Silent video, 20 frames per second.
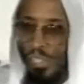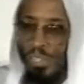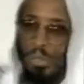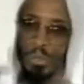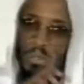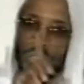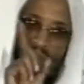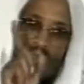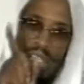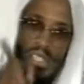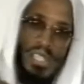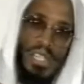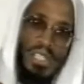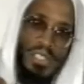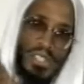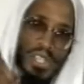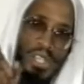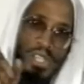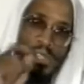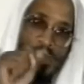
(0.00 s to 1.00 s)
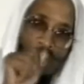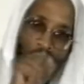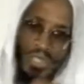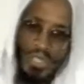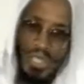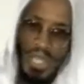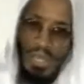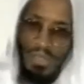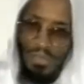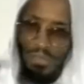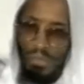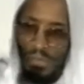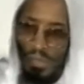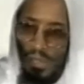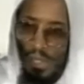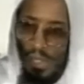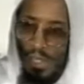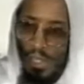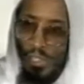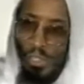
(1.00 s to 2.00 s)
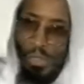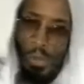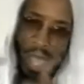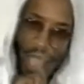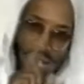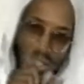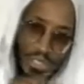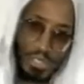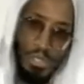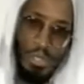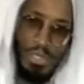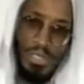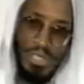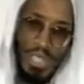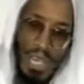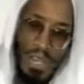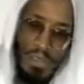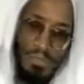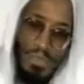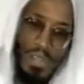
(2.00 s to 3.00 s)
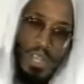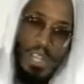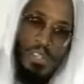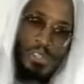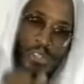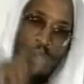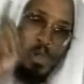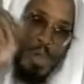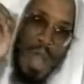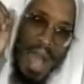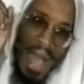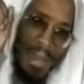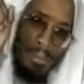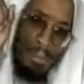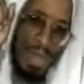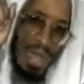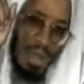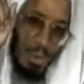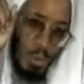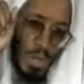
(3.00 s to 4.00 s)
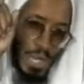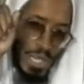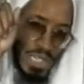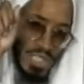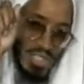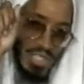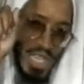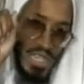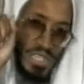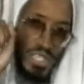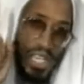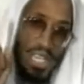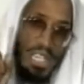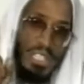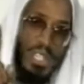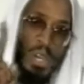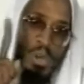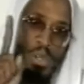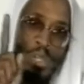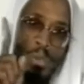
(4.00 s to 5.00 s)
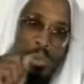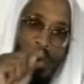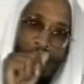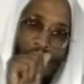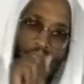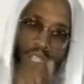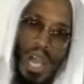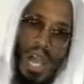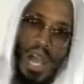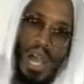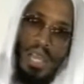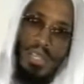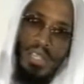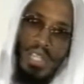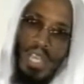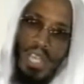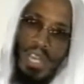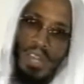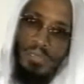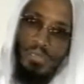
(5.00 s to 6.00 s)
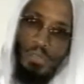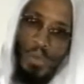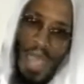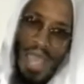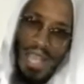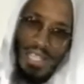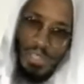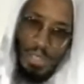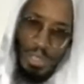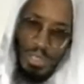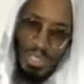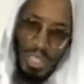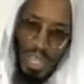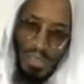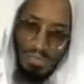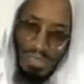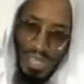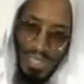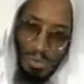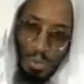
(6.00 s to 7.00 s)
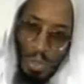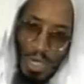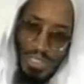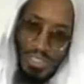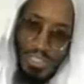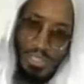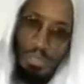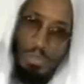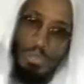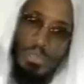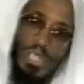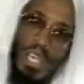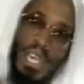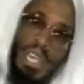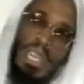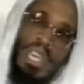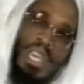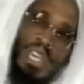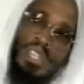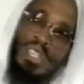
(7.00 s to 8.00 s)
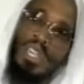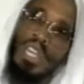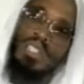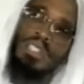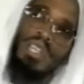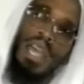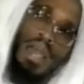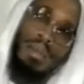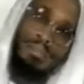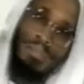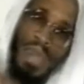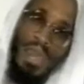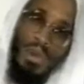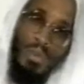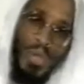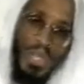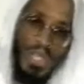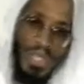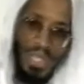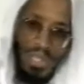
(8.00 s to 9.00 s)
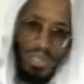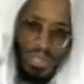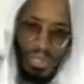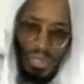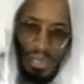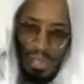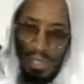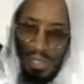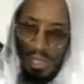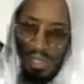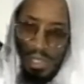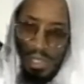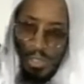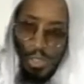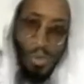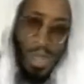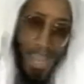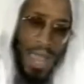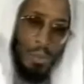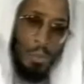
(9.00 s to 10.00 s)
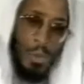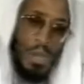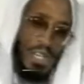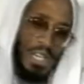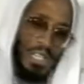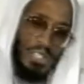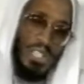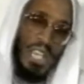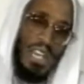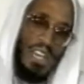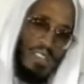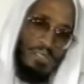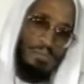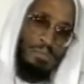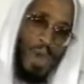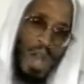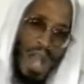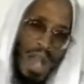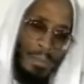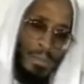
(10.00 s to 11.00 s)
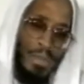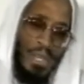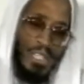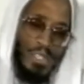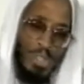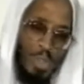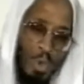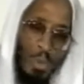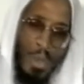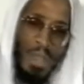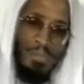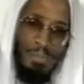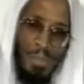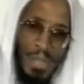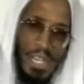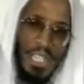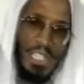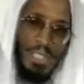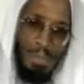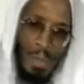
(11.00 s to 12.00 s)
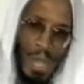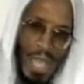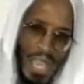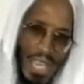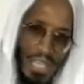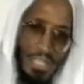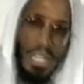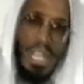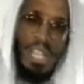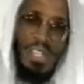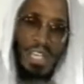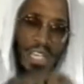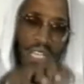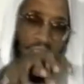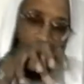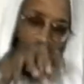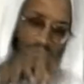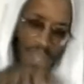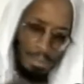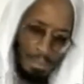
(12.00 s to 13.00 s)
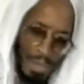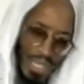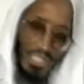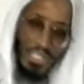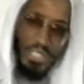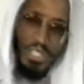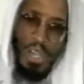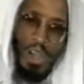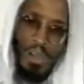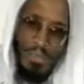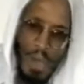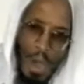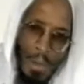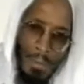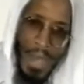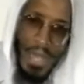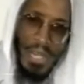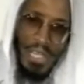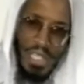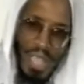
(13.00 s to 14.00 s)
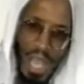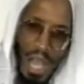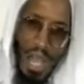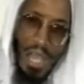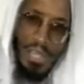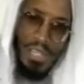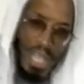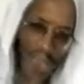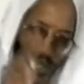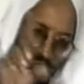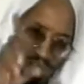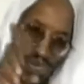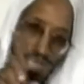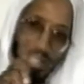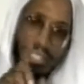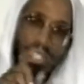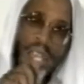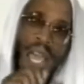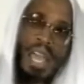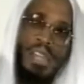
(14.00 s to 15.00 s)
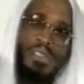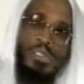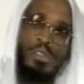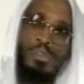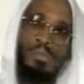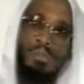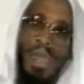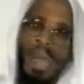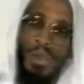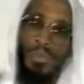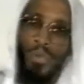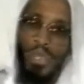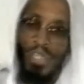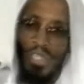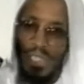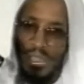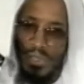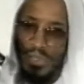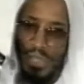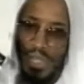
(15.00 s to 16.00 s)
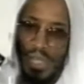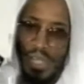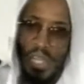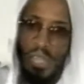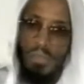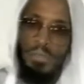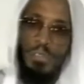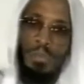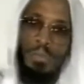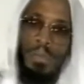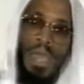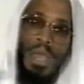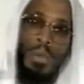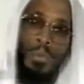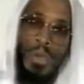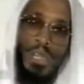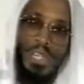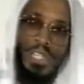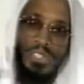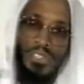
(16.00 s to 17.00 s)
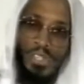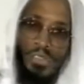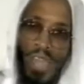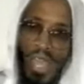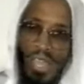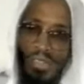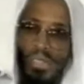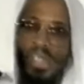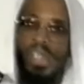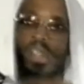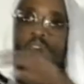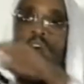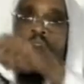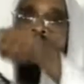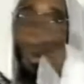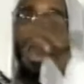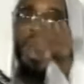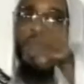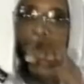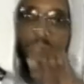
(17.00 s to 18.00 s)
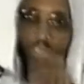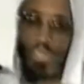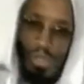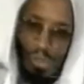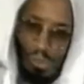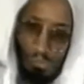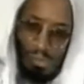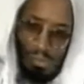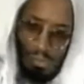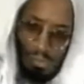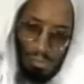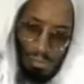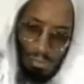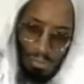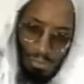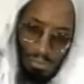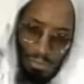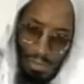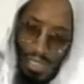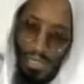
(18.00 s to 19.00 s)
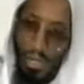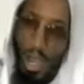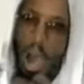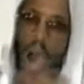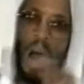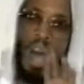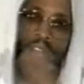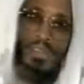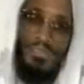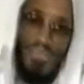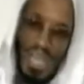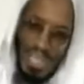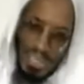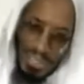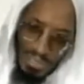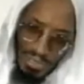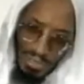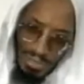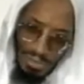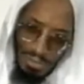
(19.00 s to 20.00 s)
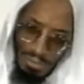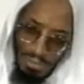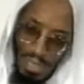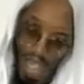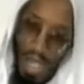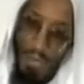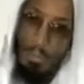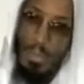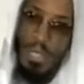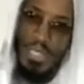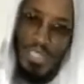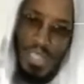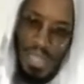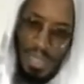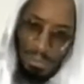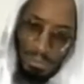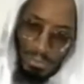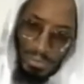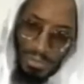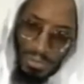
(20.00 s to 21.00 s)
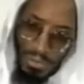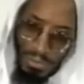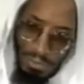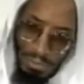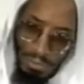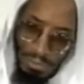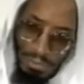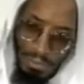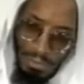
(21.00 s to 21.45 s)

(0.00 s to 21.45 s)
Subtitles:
You sentence yourself. You ask yourself, do I bear witness that there is only one God? And if you ask yourself that question, you say, yes, I bear witness. Do I witness that if Muhammad is who has been explained, that he is a messenger of Almighty God? Yes, I do bear witness. If you bear witness to that, then all of you and all of us are Muslims.